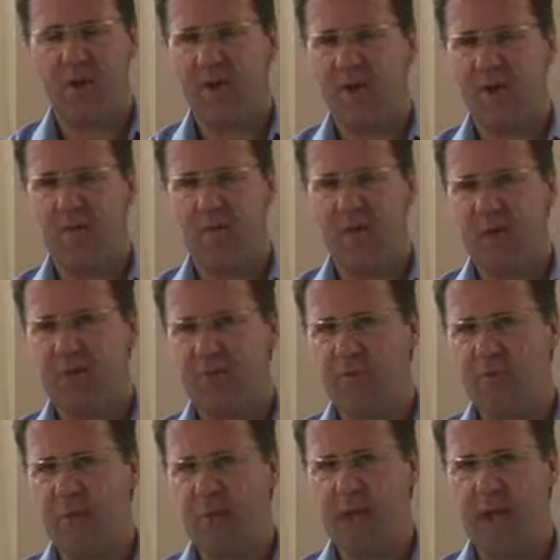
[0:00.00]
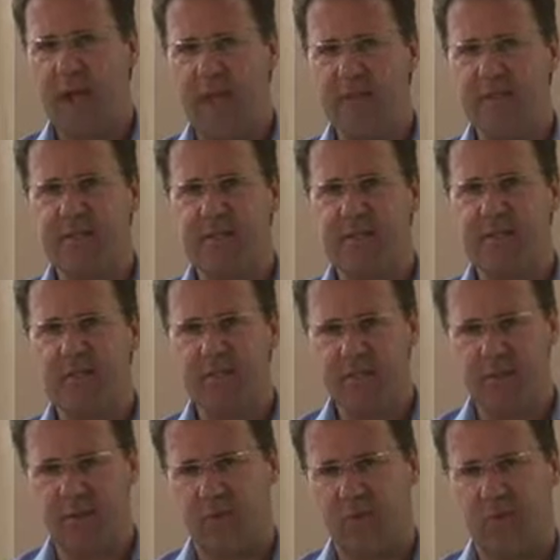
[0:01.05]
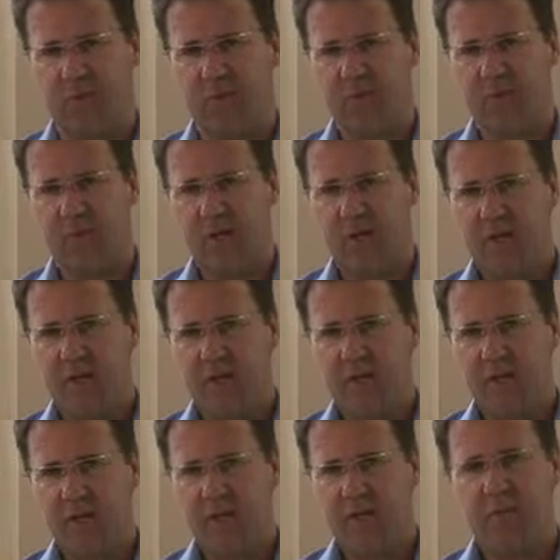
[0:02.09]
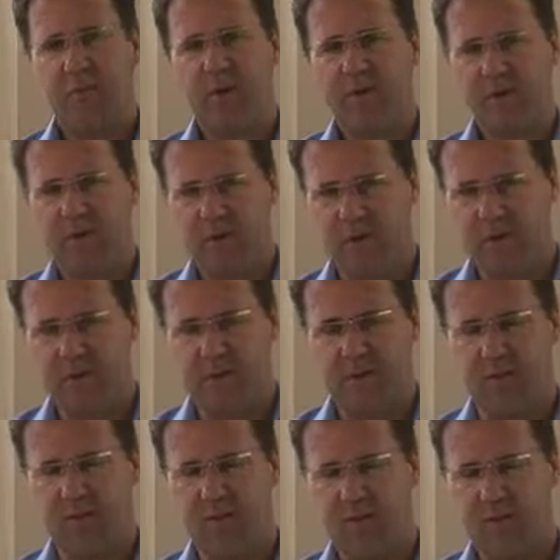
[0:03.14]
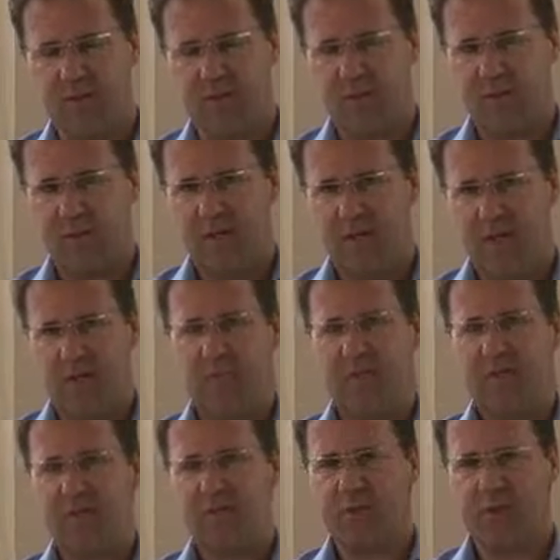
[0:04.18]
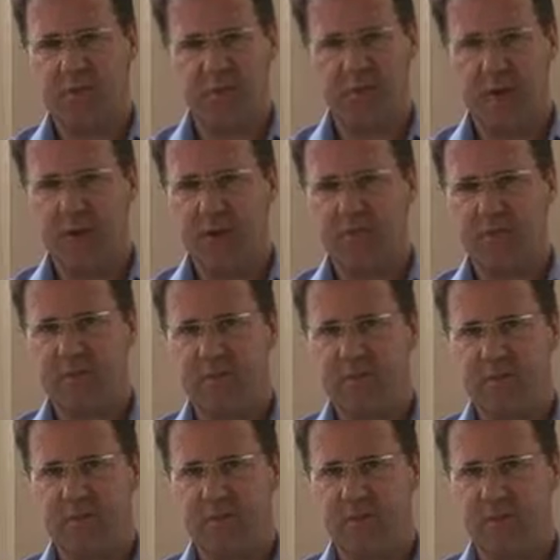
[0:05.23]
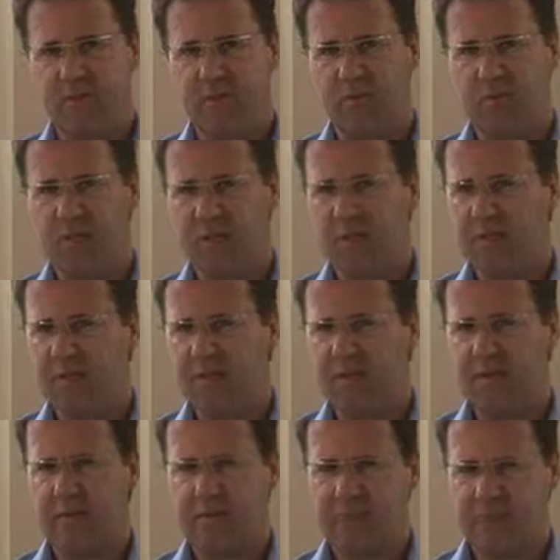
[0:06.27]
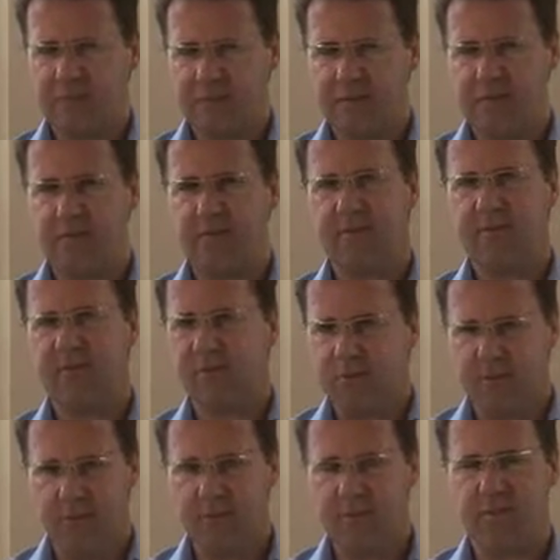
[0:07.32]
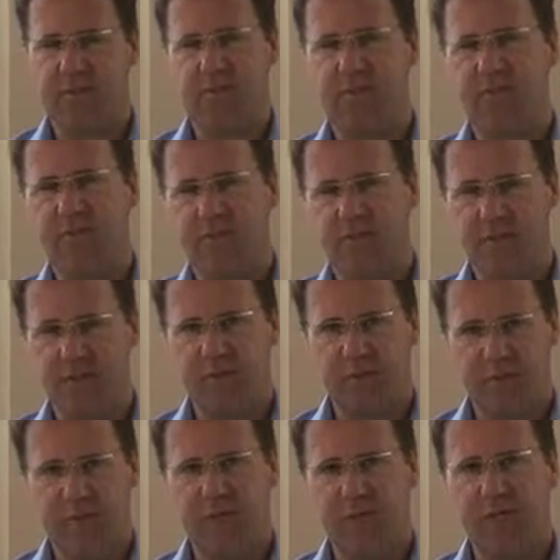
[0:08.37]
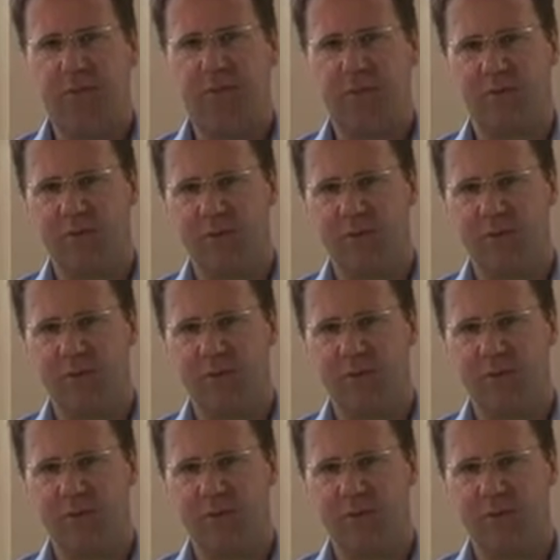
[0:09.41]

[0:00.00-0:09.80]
No, everybody ate their fill. What am I saying to you? I believe sometimes when we don't know what to do and we really need